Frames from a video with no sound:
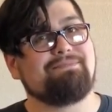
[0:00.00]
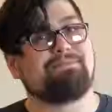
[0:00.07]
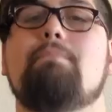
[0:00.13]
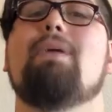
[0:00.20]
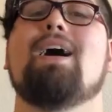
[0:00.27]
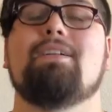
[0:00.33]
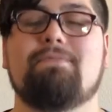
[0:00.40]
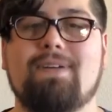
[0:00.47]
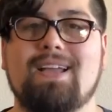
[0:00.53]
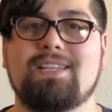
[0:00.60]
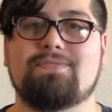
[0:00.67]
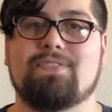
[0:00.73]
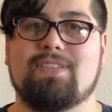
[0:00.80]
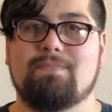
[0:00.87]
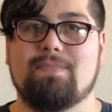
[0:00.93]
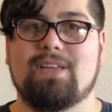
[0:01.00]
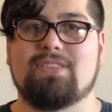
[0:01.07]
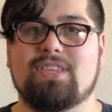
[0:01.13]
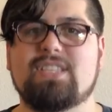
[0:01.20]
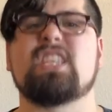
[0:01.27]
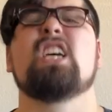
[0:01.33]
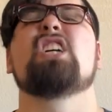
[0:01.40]
My advice for the month
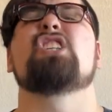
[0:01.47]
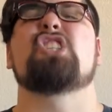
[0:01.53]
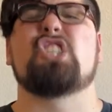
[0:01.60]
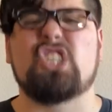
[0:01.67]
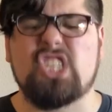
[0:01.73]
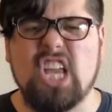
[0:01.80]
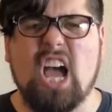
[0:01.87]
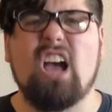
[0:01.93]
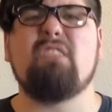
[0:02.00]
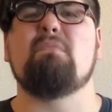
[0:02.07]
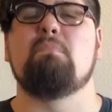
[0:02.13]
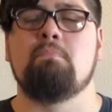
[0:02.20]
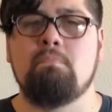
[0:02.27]
is stop